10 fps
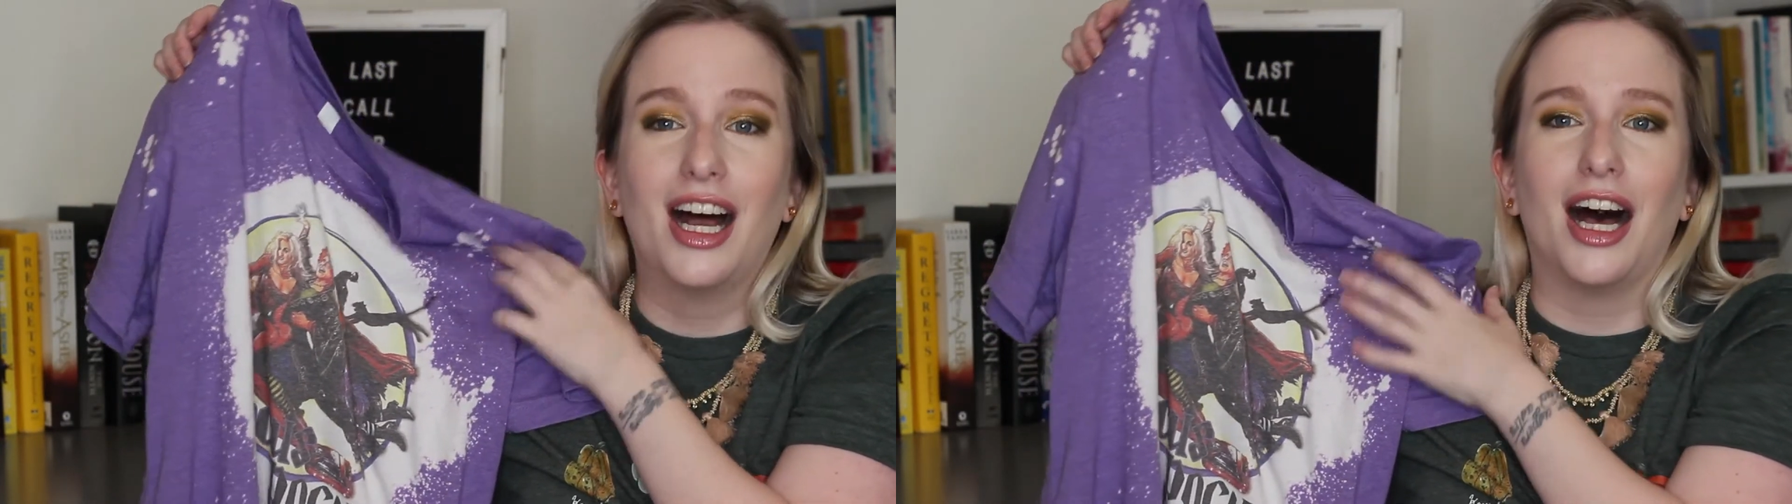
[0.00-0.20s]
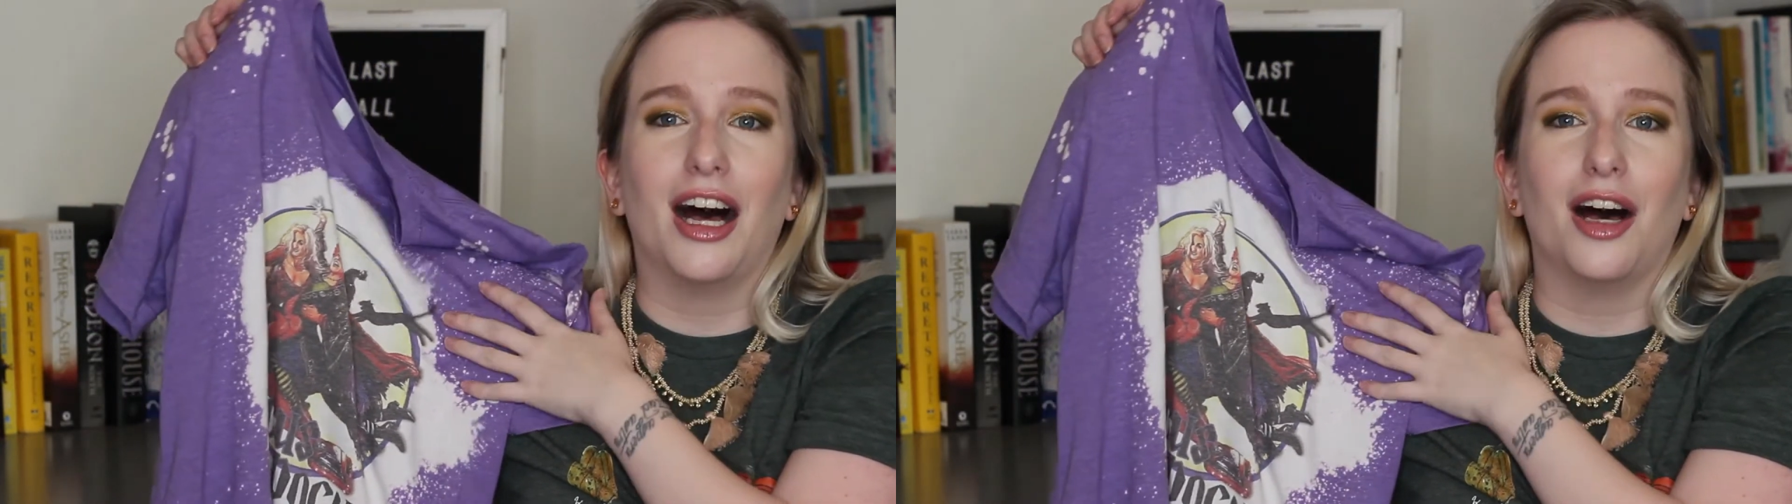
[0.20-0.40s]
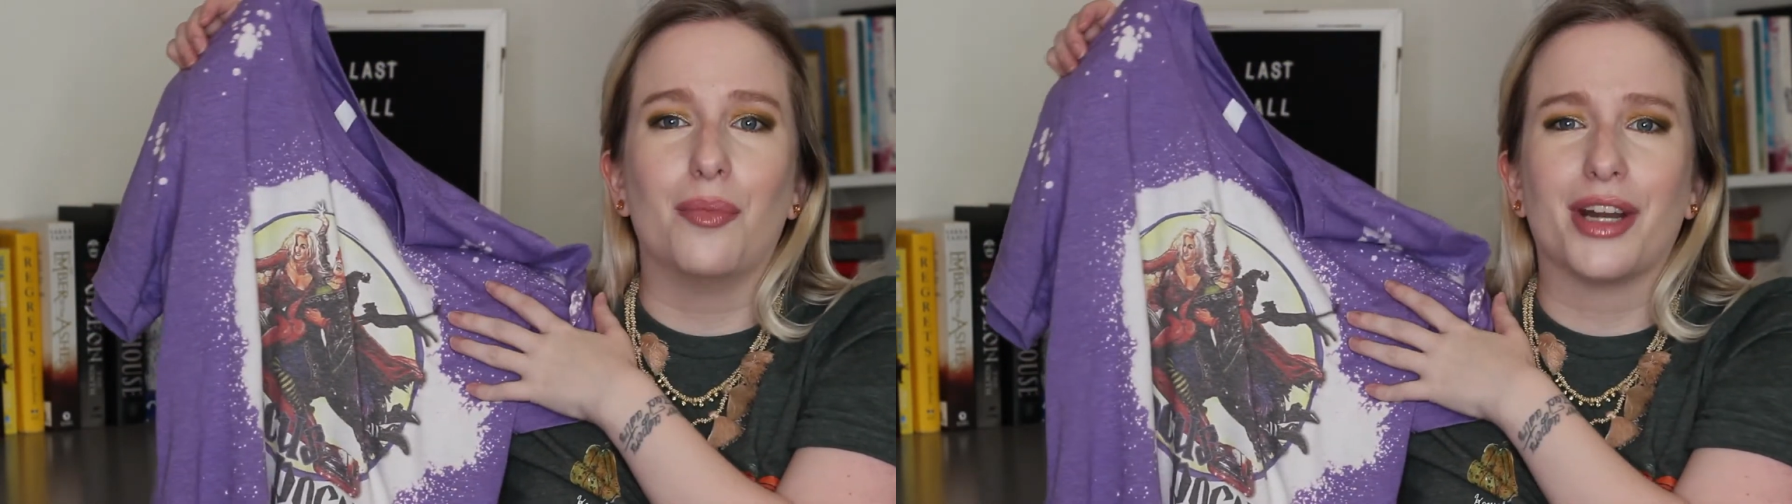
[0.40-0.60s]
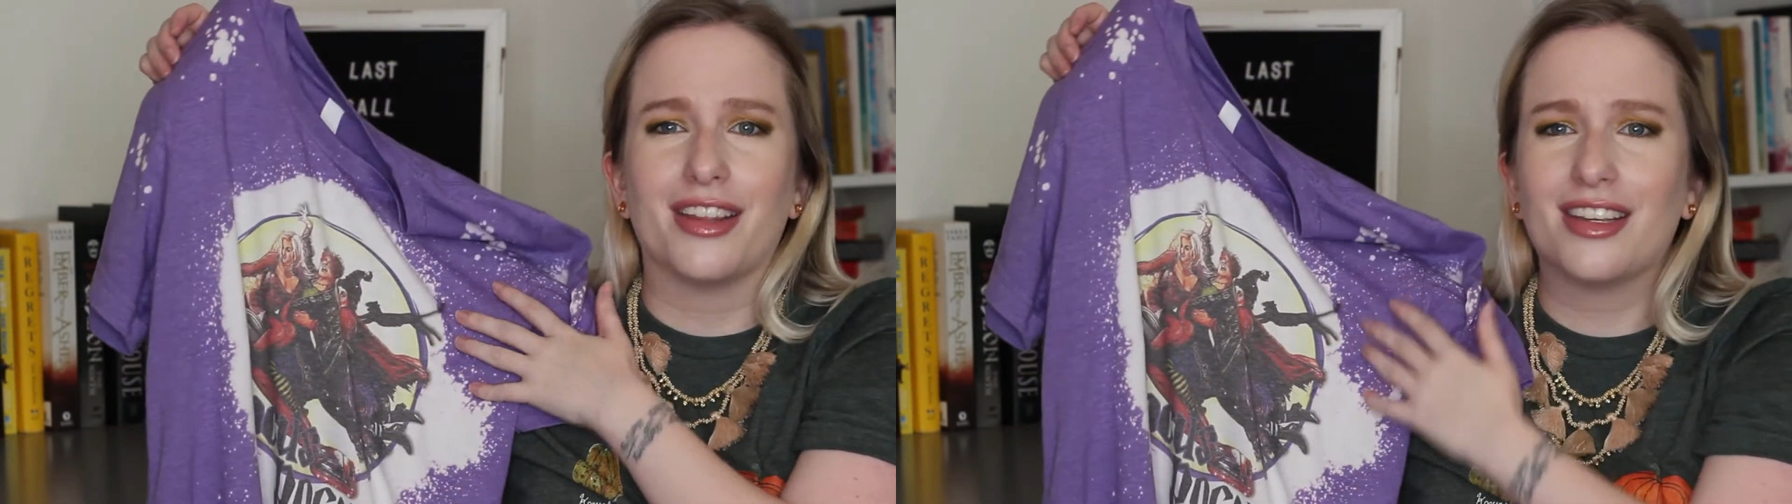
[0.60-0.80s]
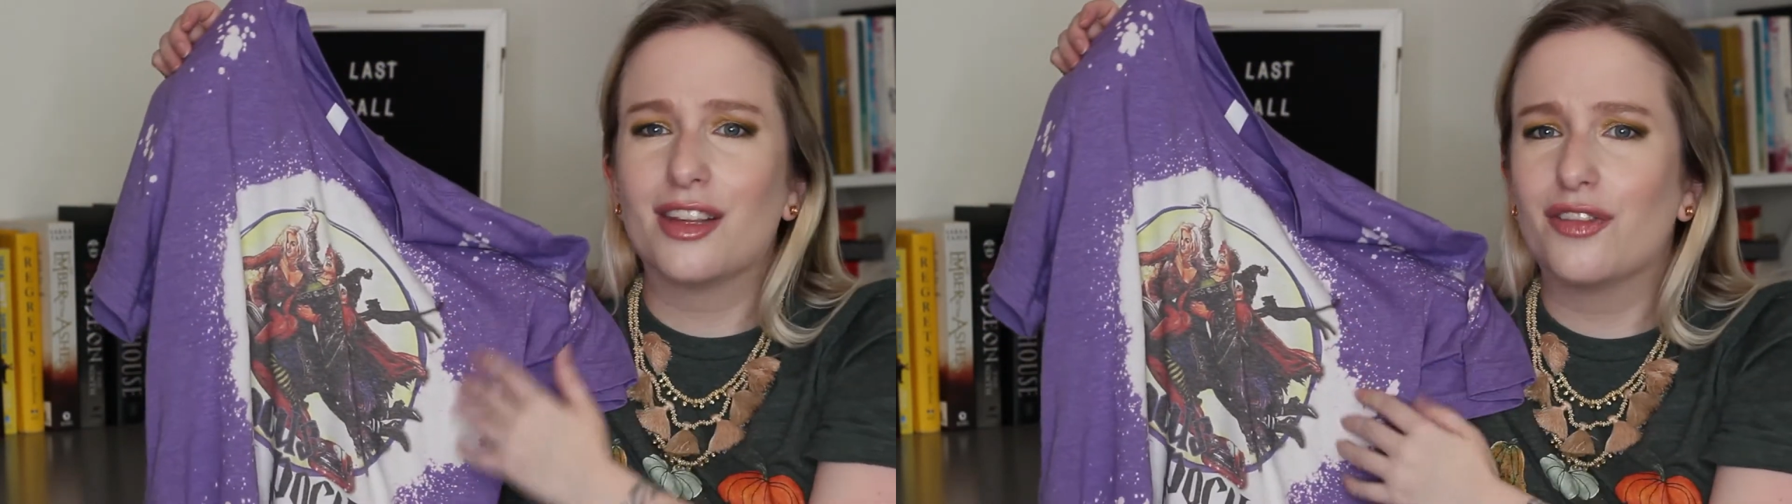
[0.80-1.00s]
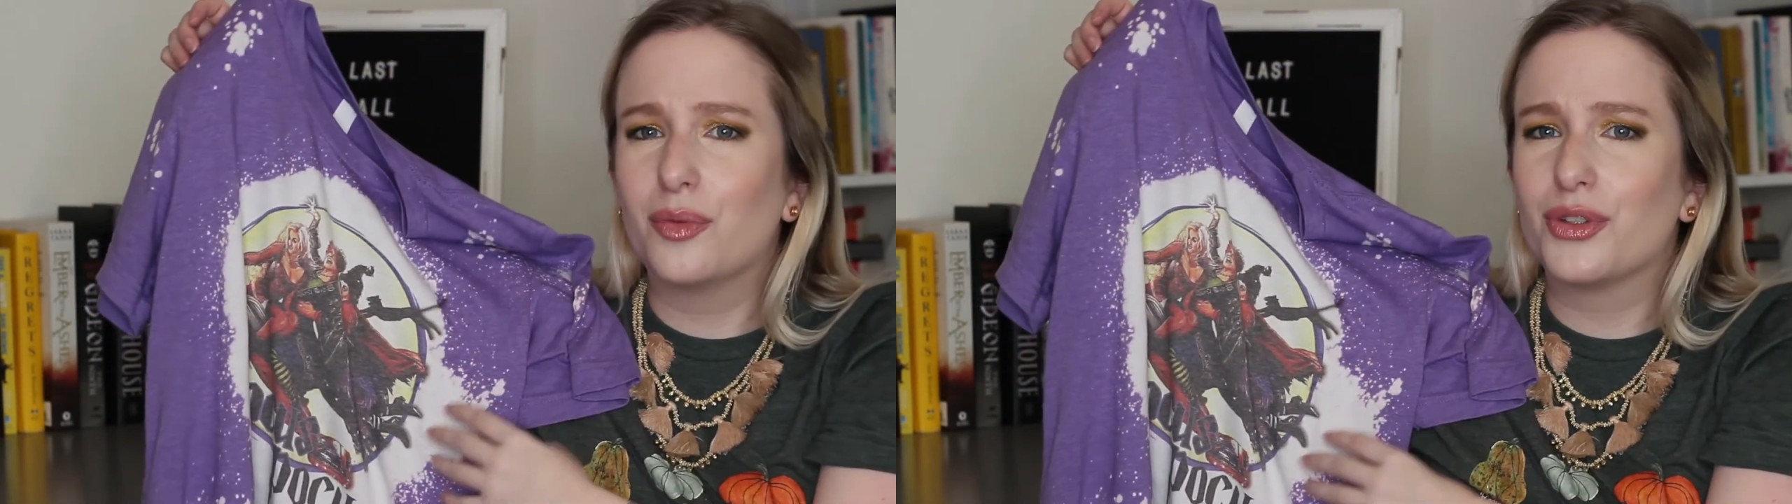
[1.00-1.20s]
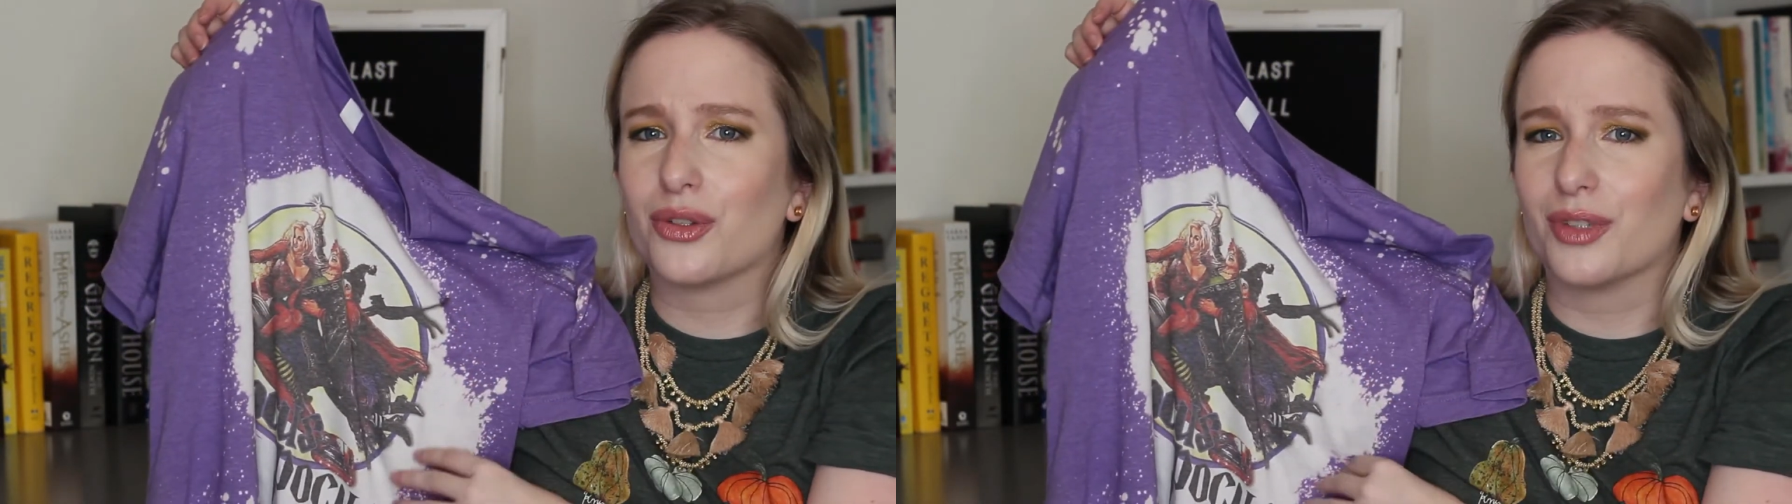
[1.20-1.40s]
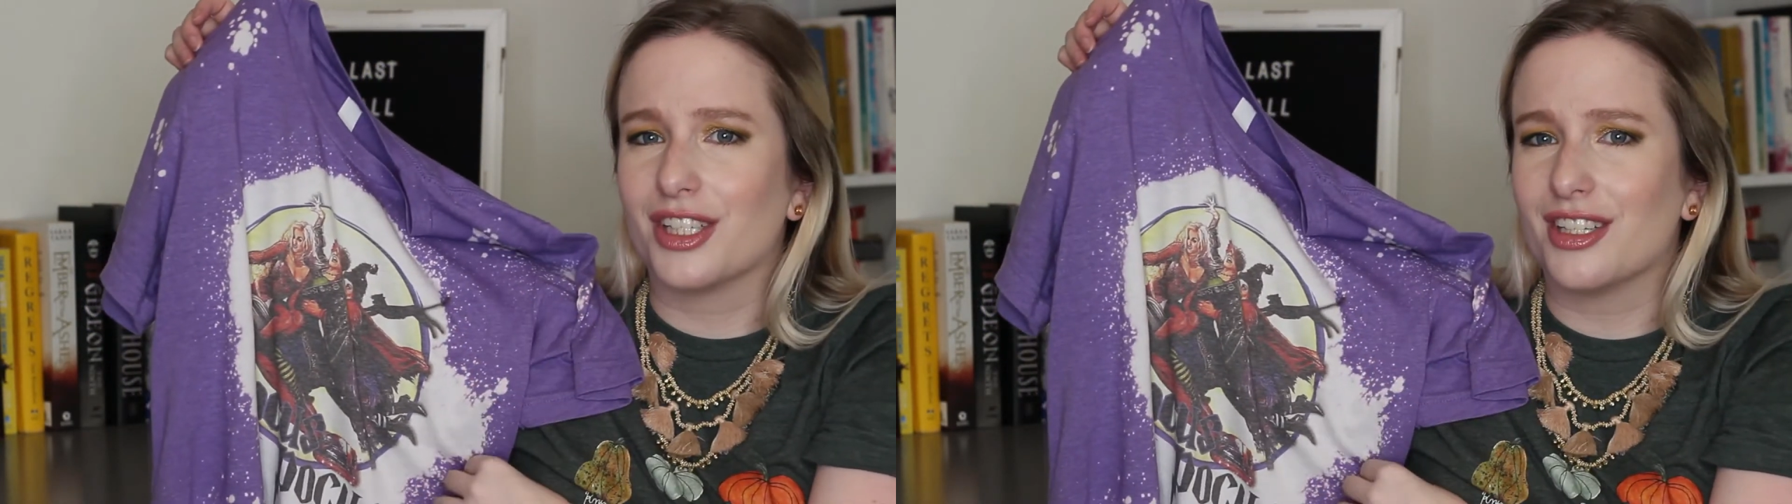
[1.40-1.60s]
but I think the film was
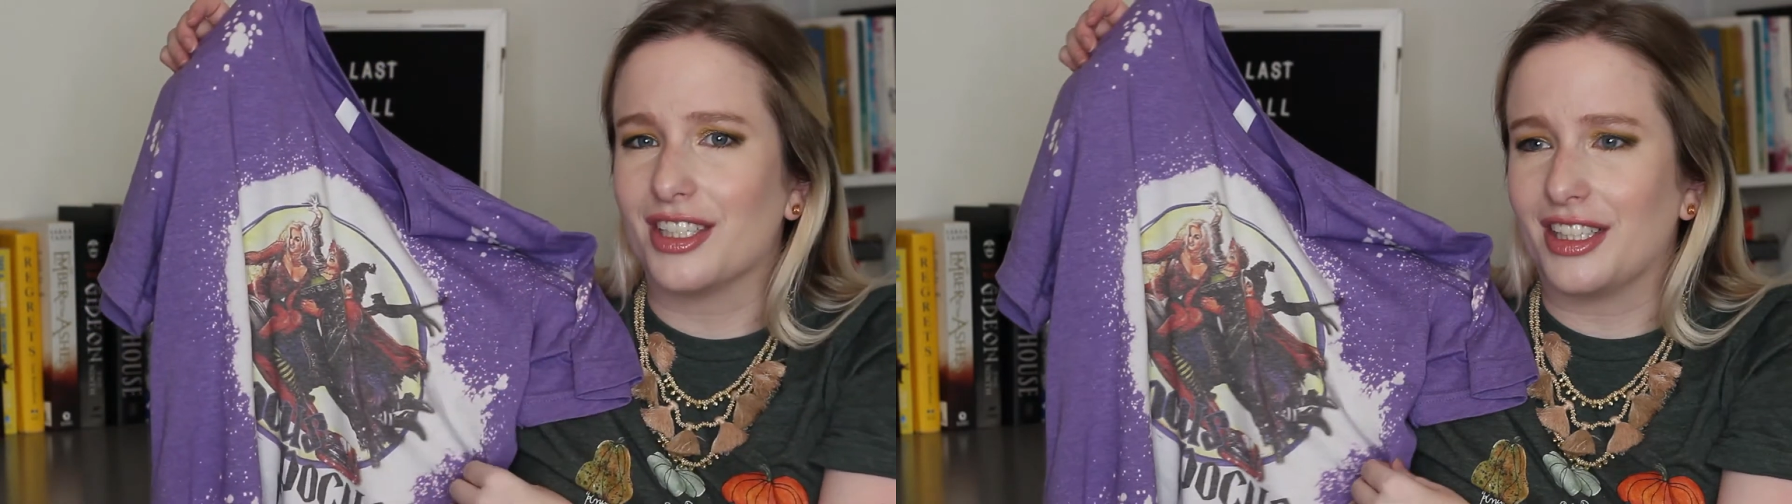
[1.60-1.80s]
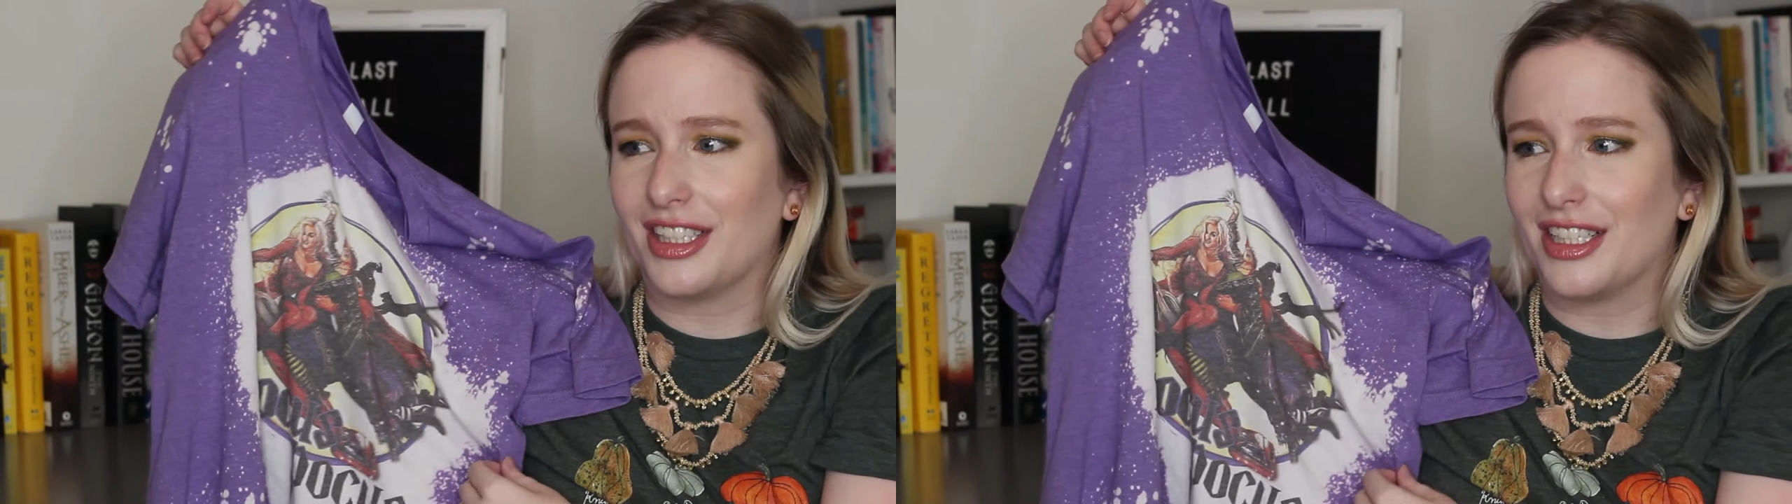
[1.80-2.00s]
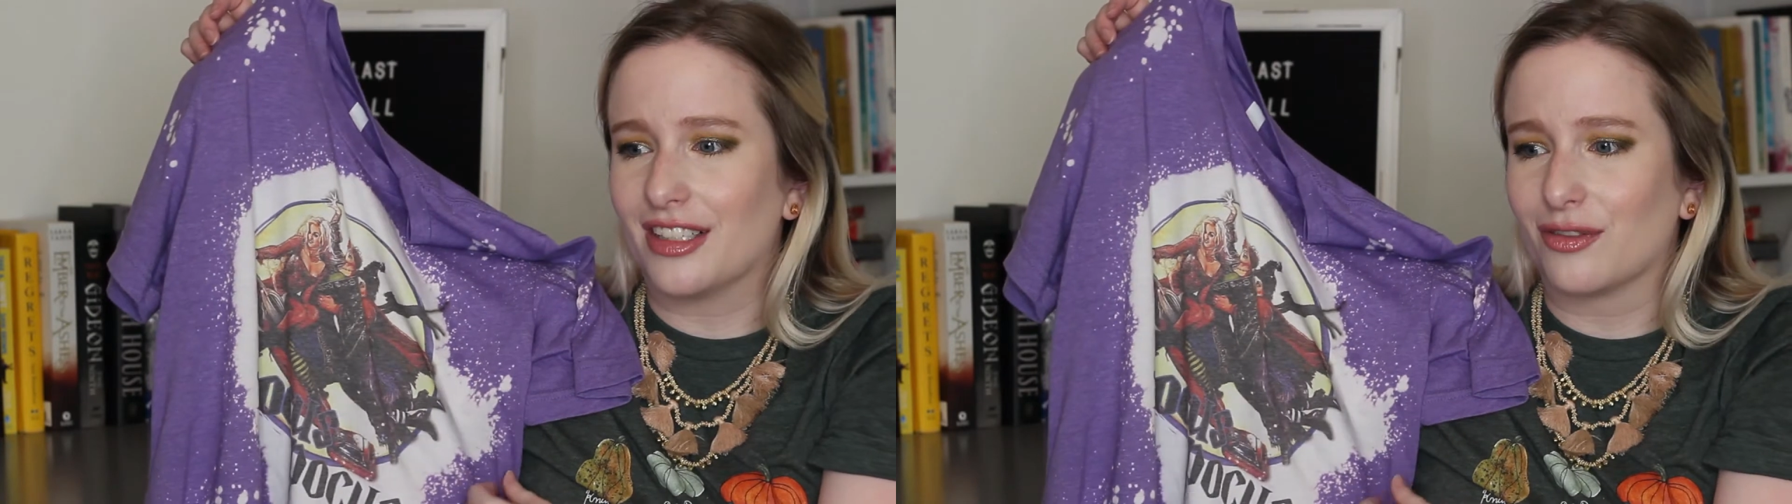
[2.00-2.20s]
originally